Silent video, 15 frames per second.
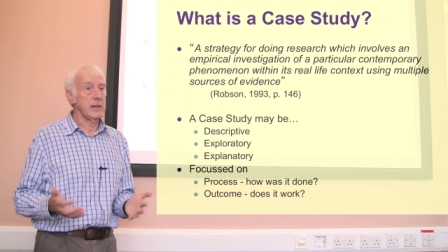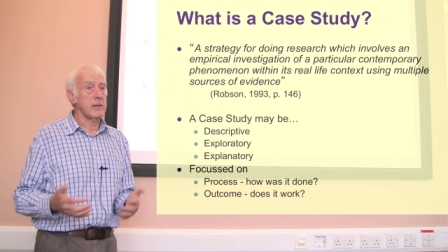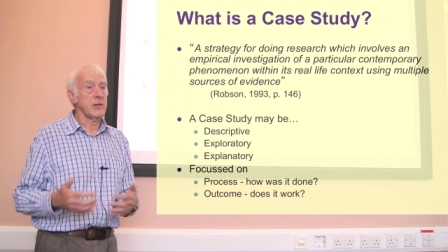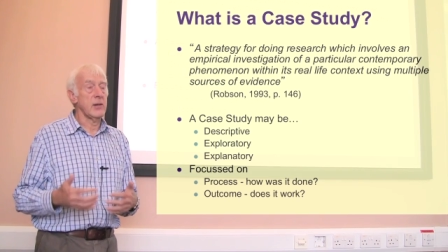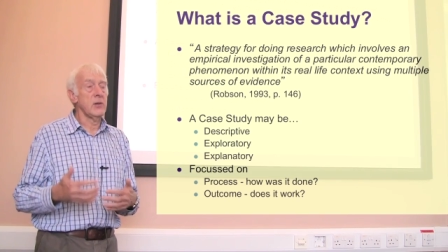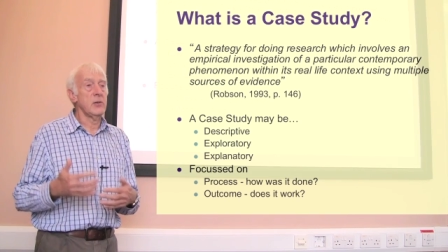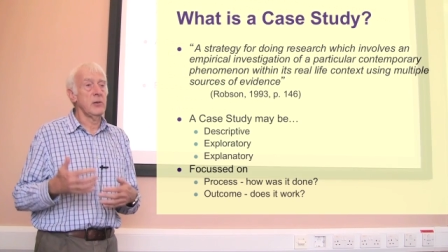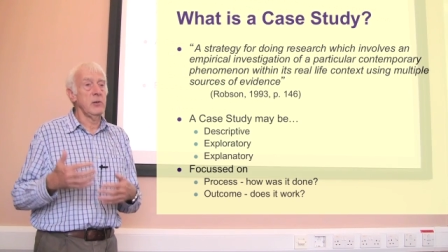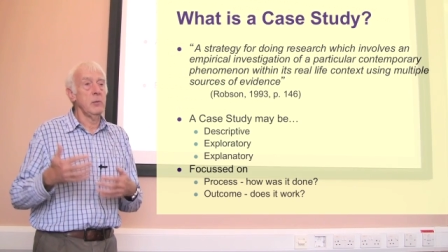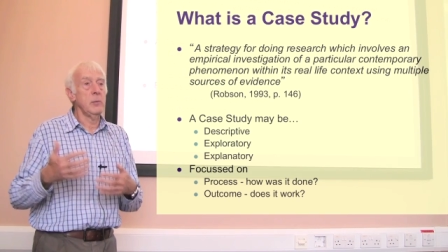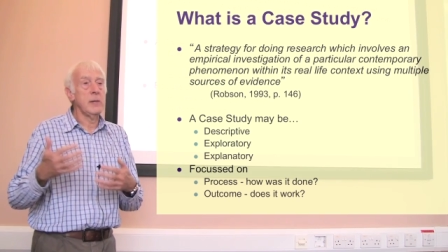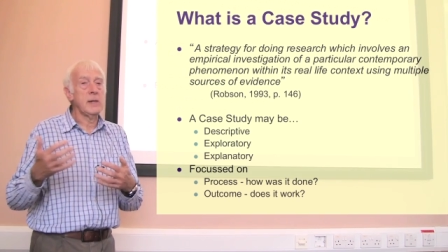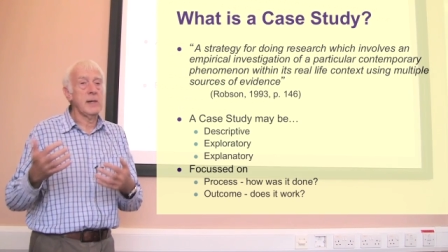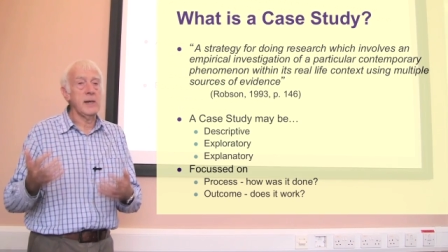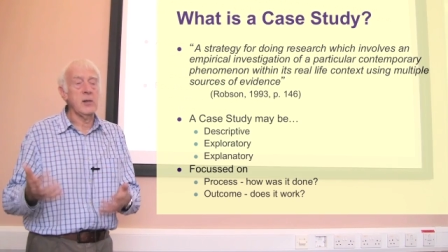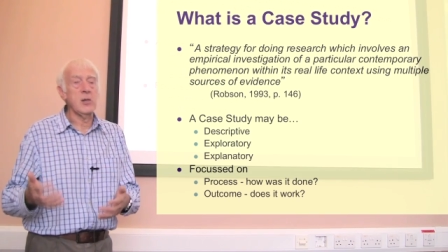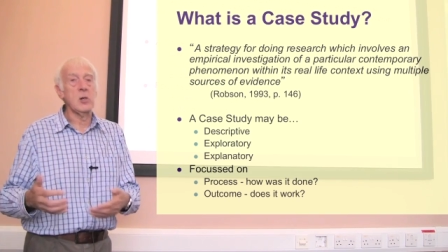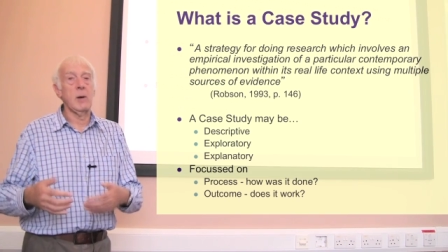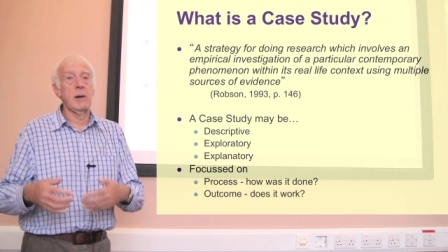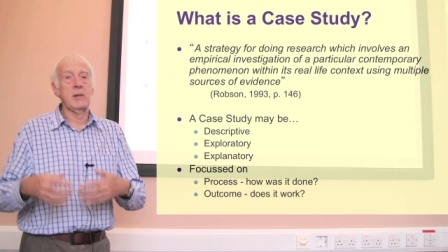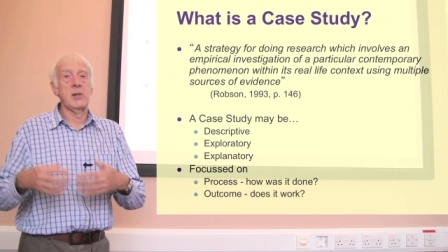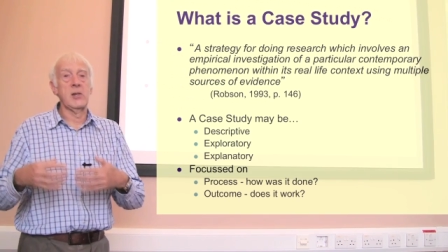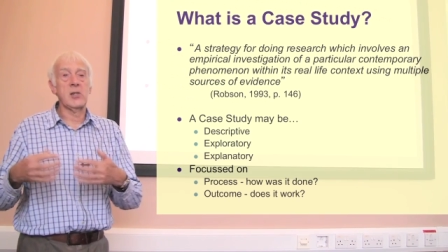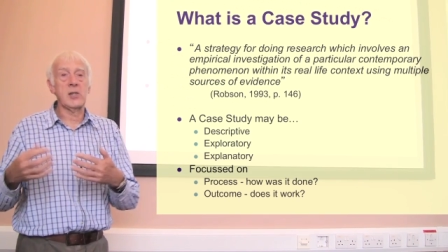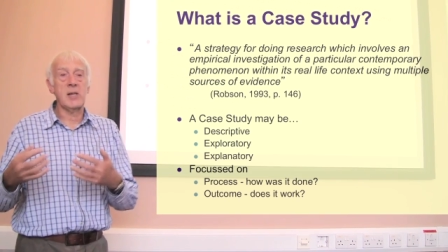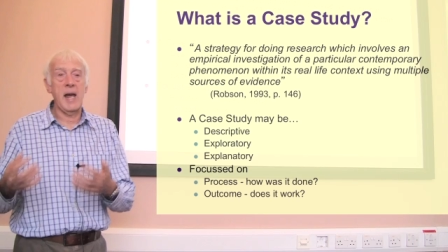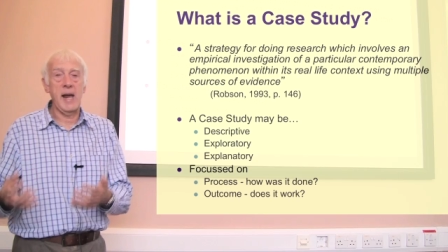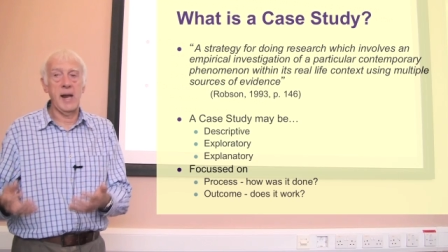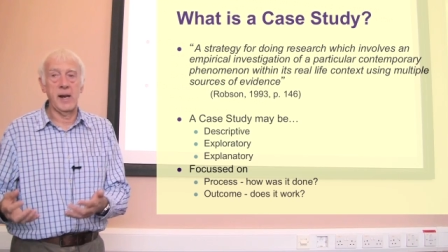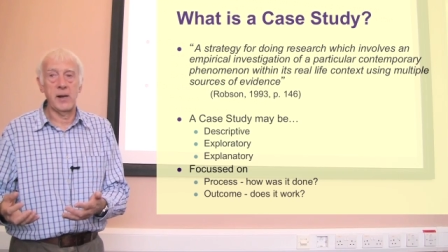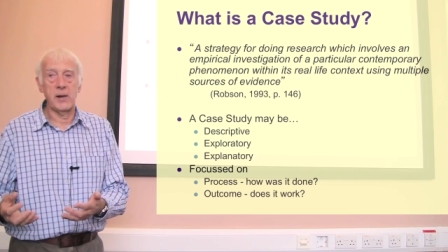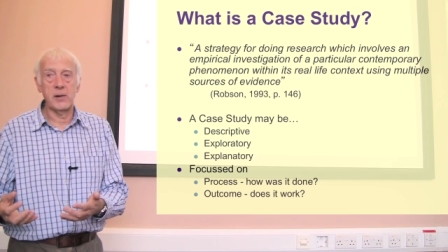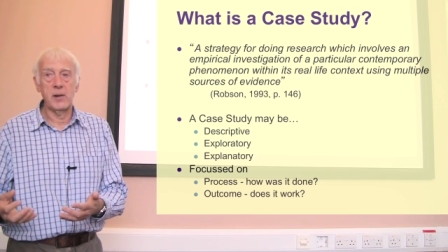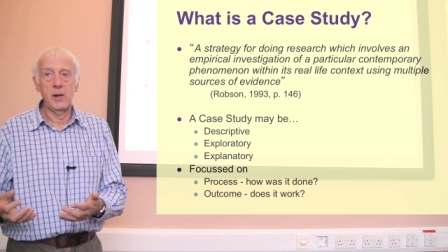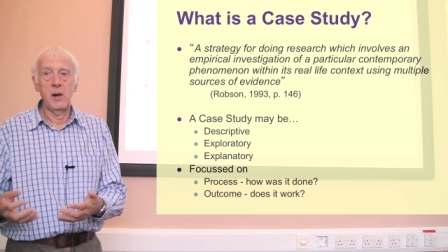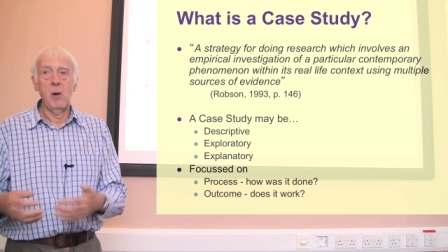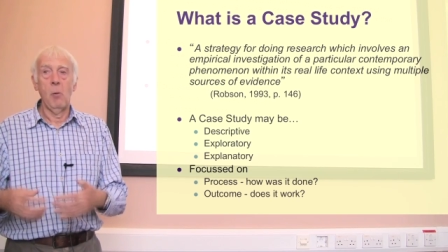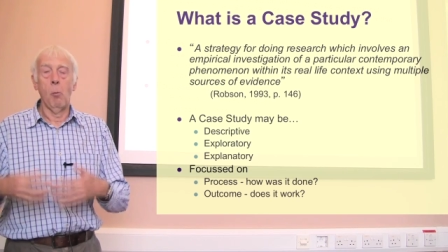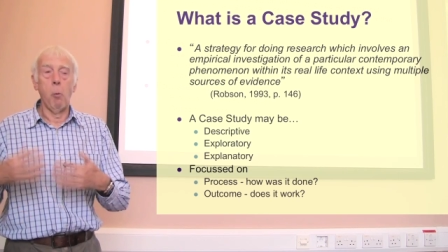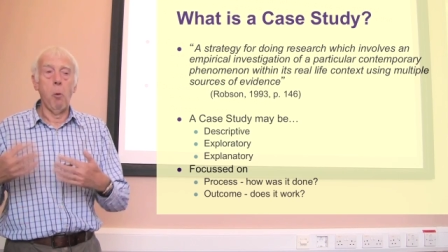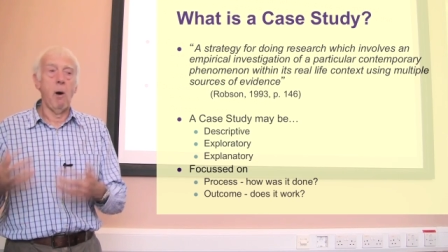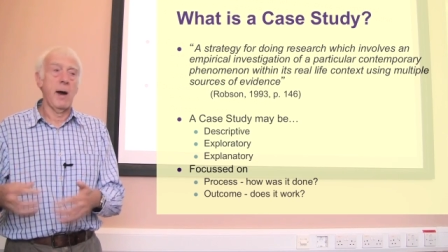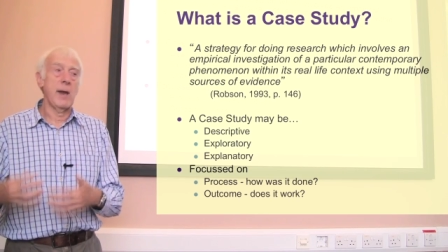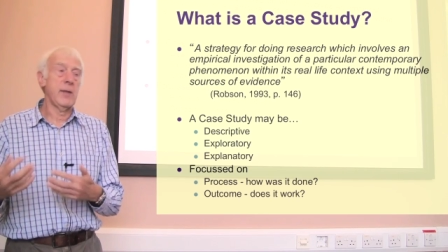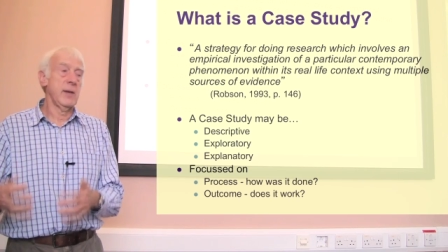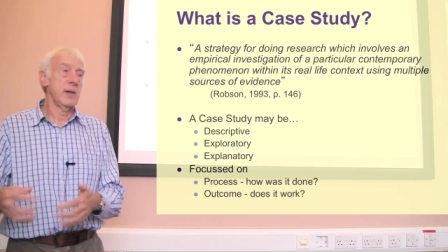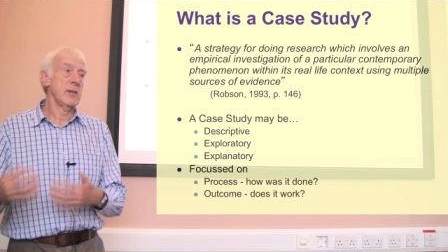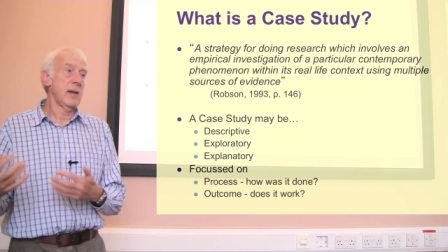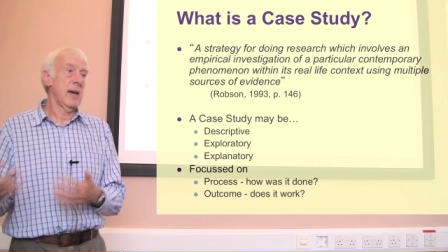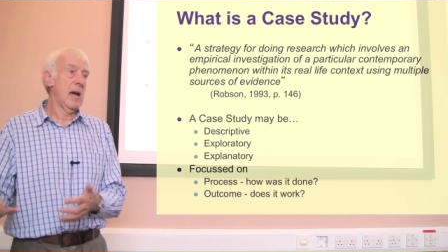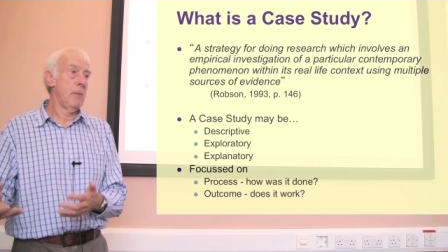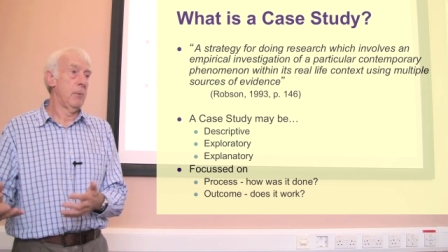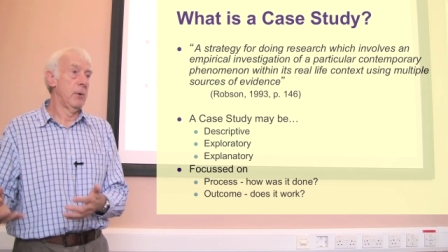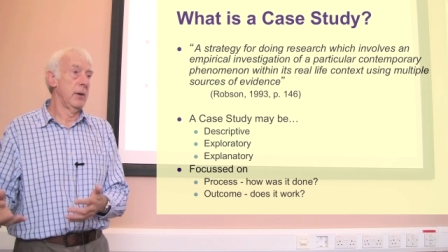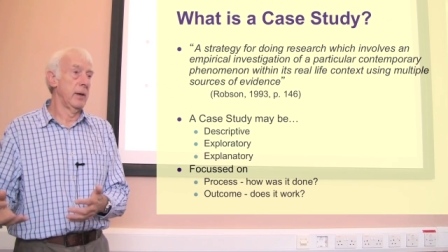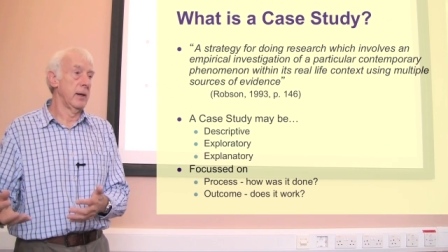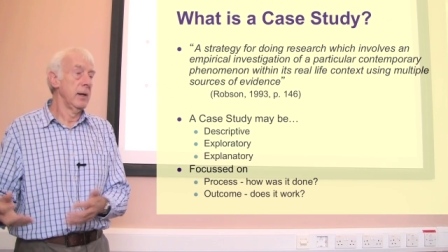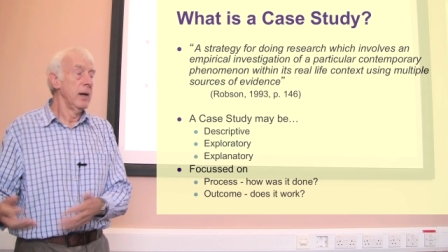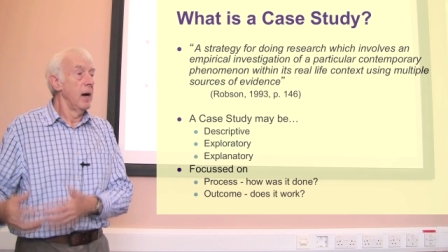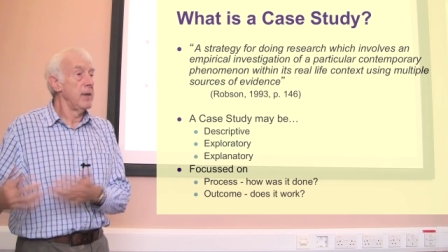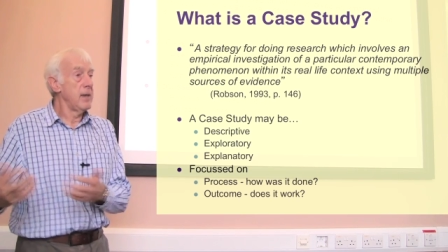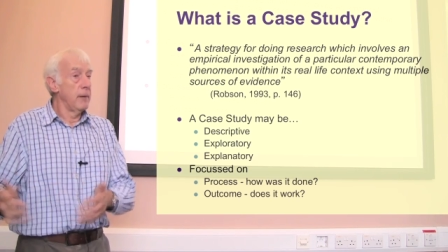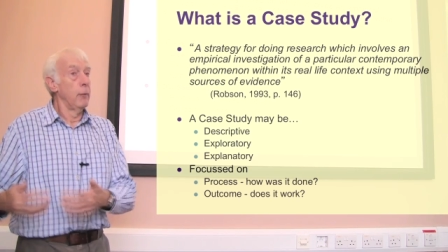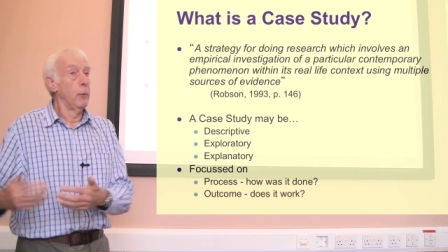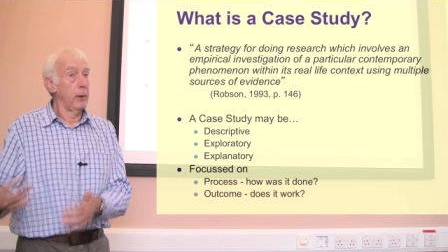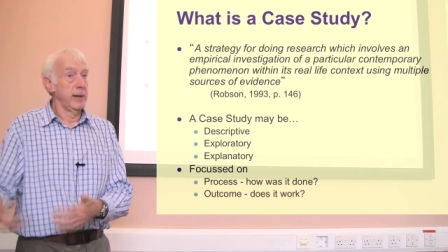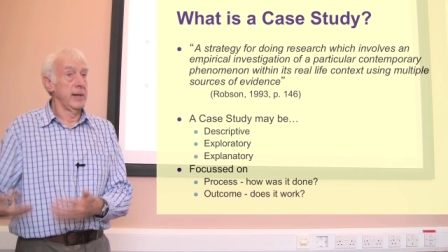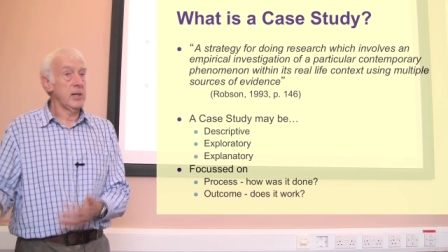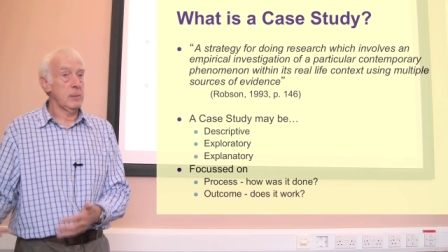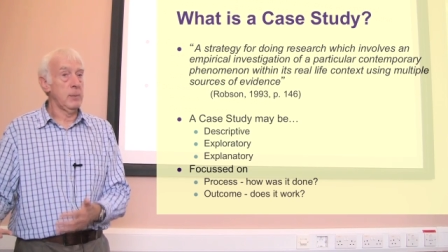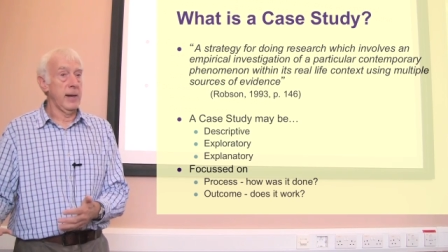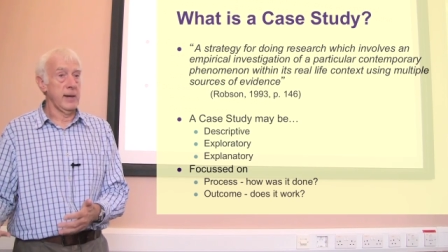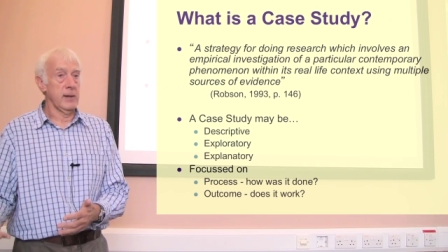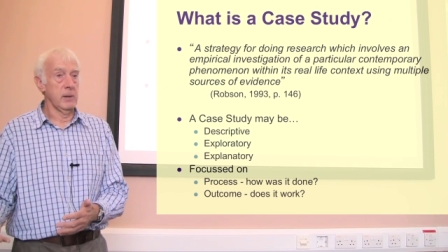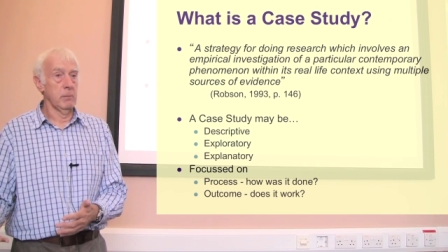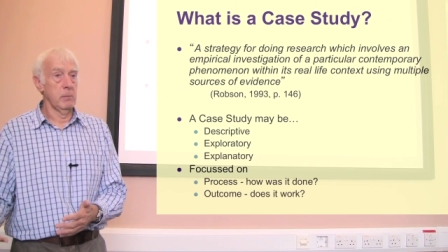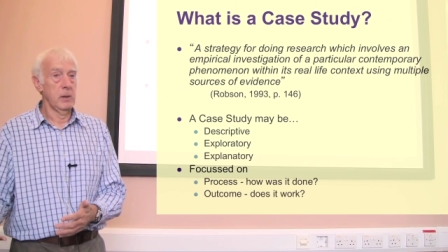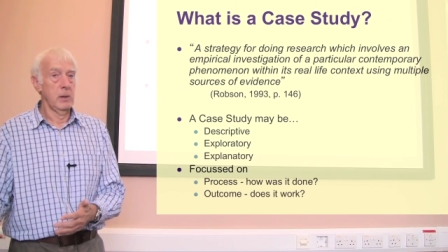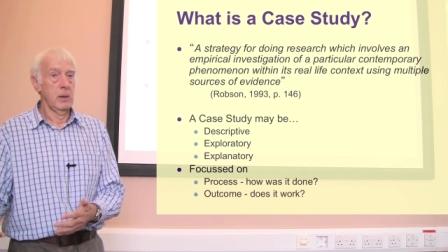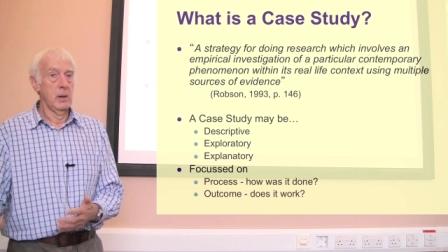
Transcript: in the sense that you begin to understand why things are happening and therefore can explain them.